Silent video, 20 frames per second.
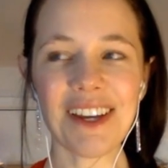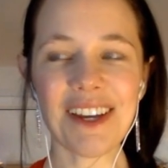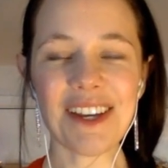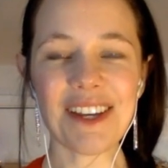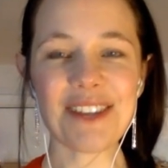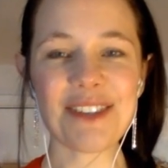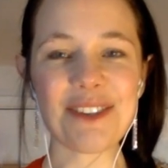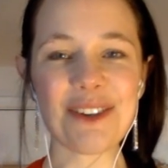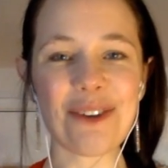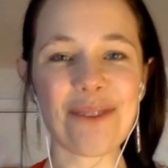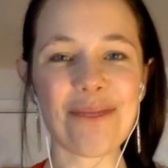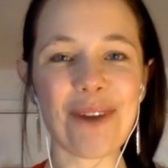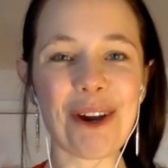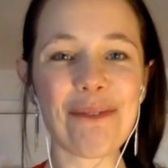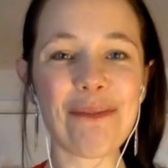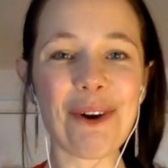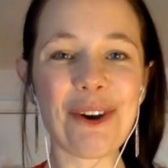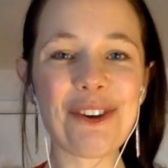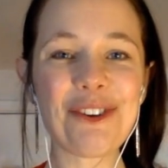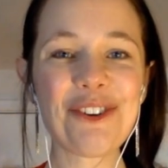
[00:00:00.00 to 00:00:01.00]
So my
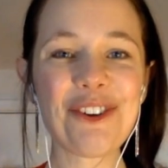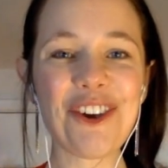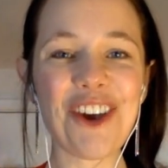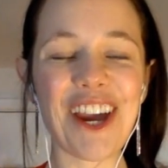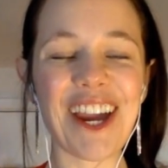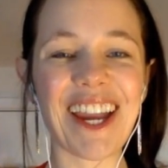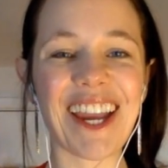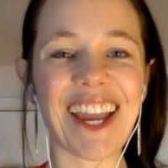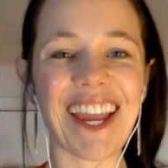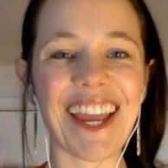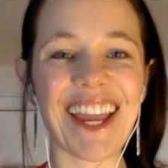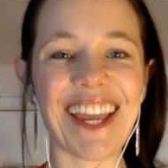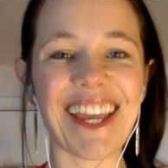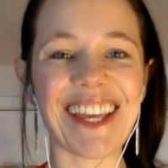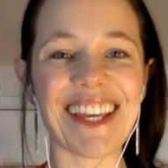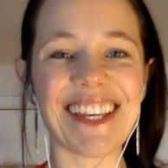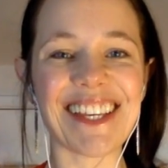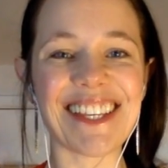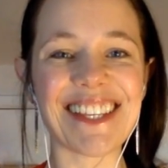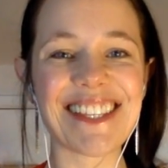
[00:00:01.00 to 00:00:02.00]
wondering
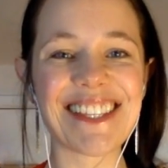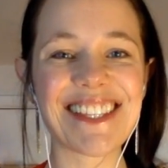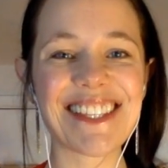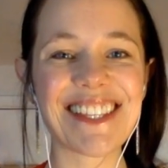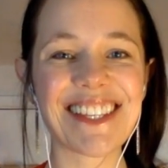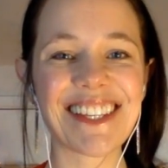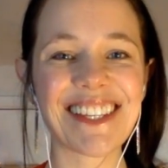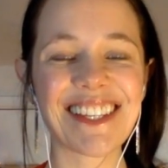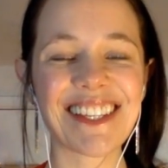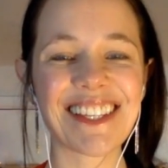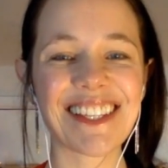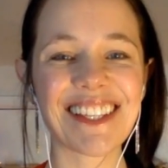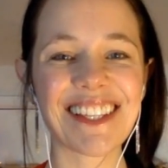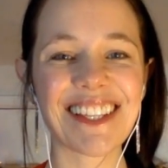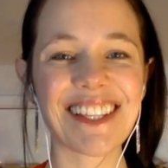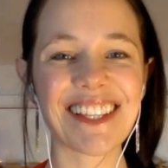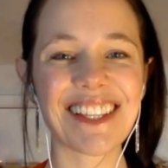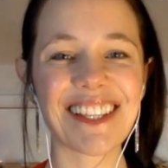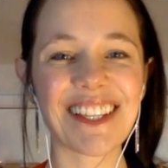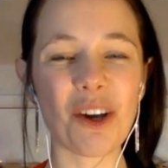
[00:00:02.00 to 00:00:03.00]
is,
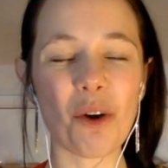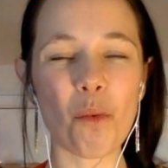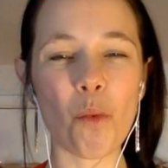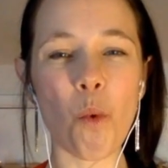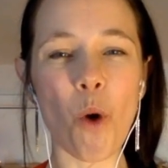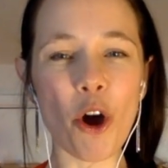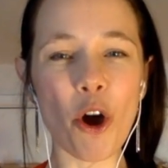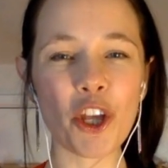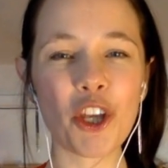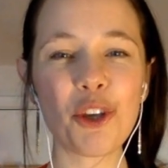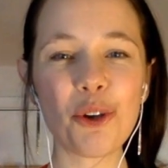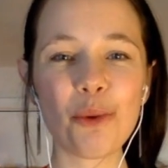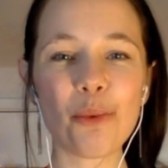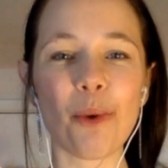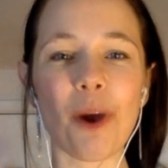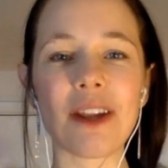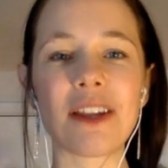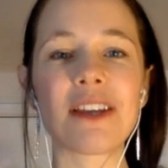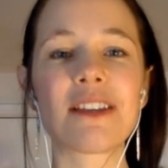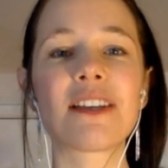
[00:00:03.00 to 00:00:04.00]
what are you
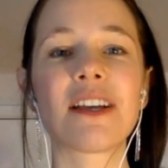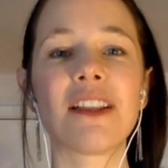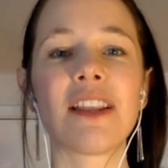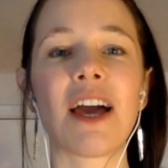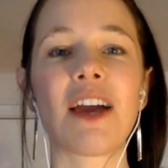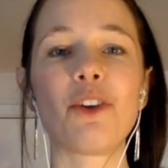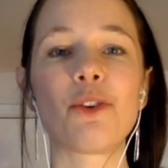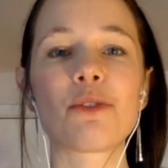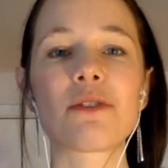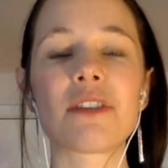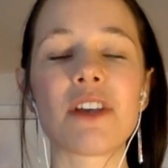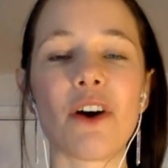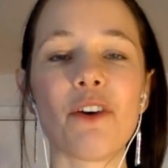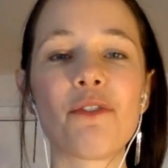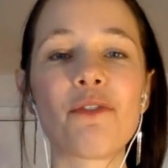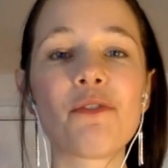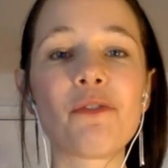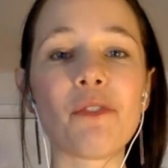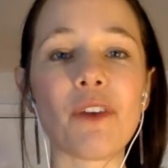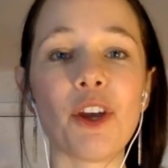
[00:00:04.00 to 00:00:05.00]
ready to let
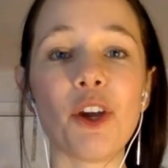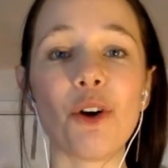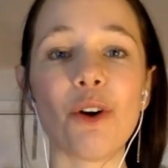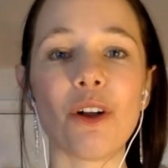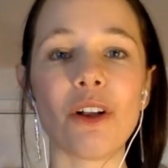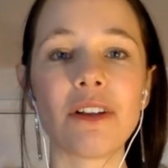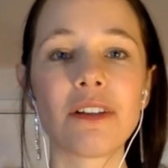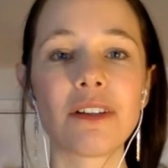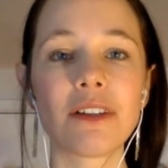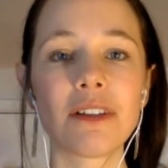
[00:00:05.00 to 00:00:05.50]
yourself feel?